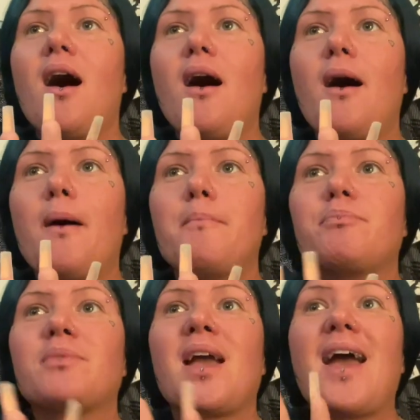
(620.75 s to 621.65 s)
Um,
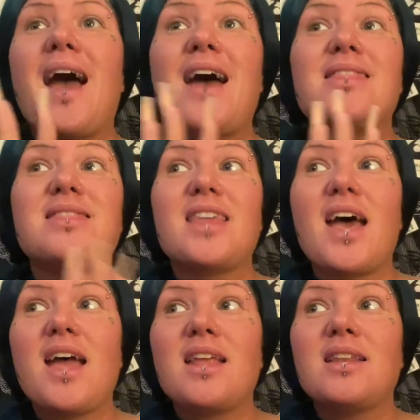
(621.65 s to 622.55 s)
and
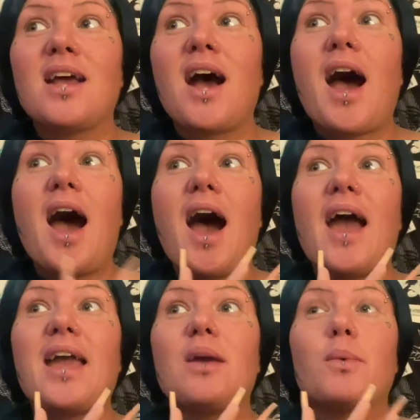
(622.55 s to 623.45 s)
then I,